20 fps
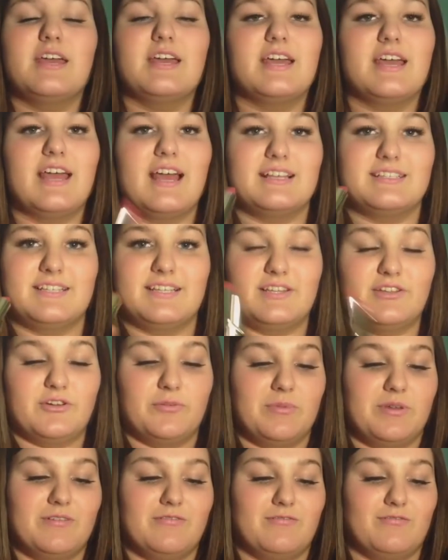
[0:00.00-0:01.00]
It has a
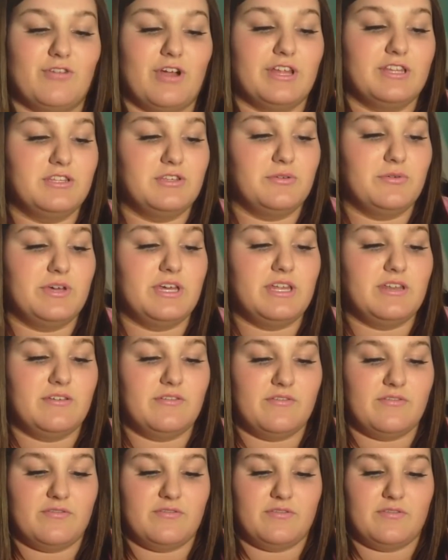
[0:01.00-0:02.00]
little bit of red to it.
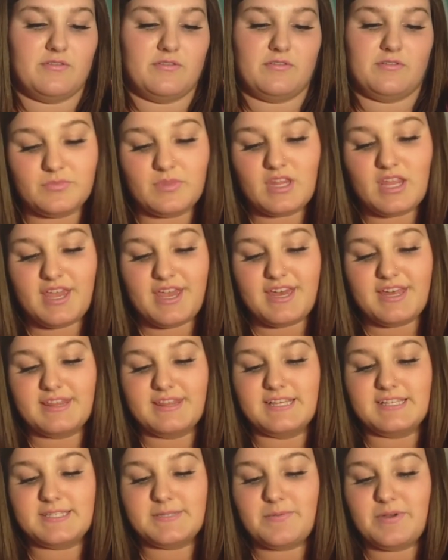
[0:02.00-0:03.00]

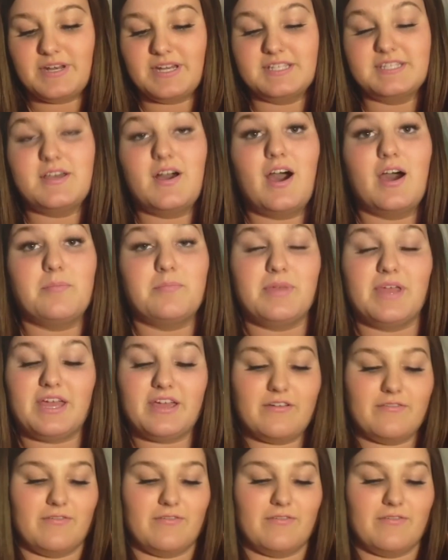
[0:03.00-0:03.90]
This one is Hot Pink